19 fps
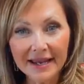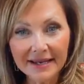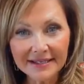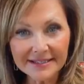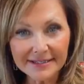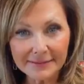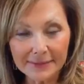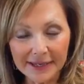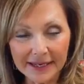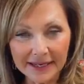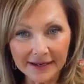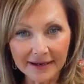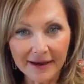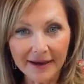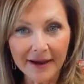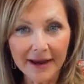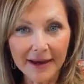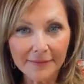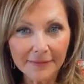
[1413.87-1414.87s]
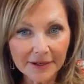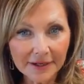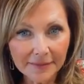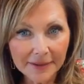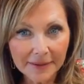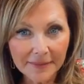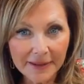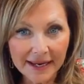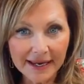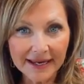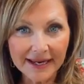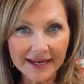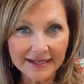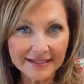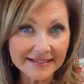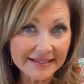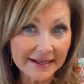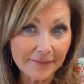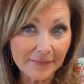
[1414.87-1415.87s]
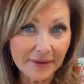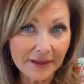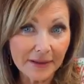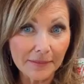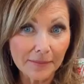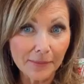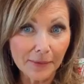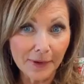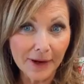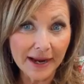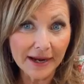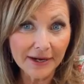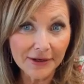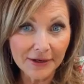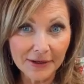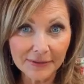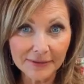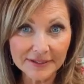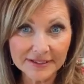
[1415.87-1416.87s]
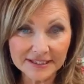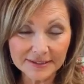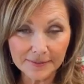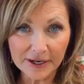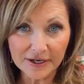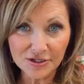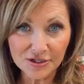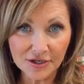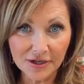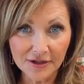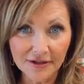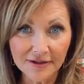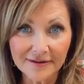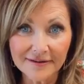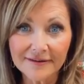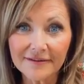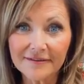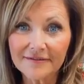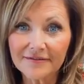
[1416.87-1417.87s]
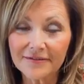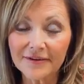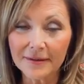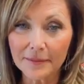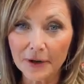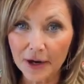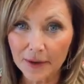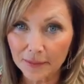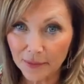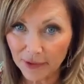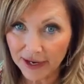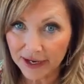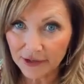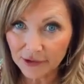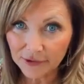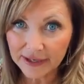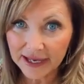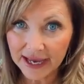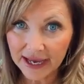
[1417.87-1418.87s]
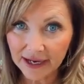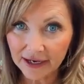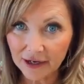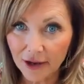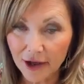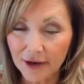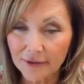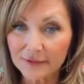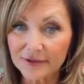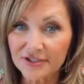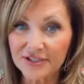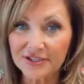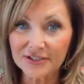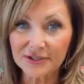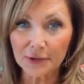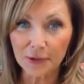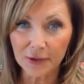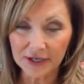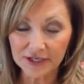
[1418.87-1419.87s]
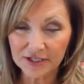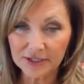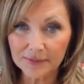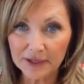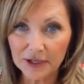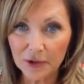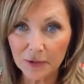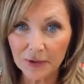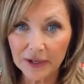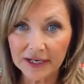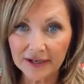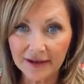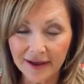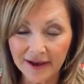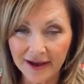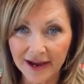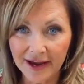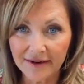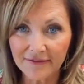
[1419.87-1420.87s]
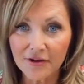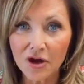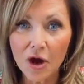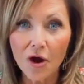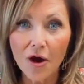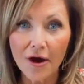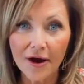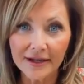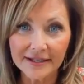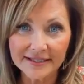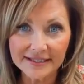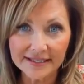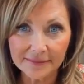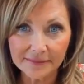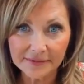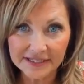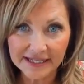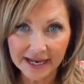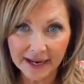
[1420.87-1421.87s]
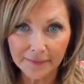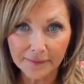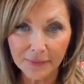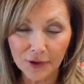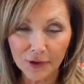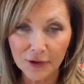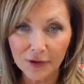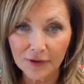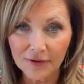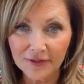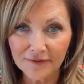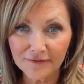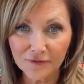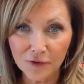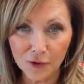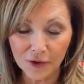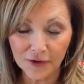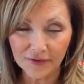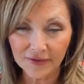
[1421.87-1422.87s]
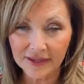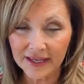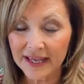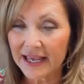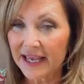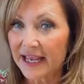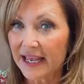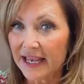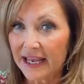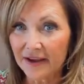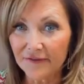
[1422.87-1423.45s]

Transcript: Next week, I'm going to be making something brand new and special from our brand new catalog, which is going to be going live on September the 4th.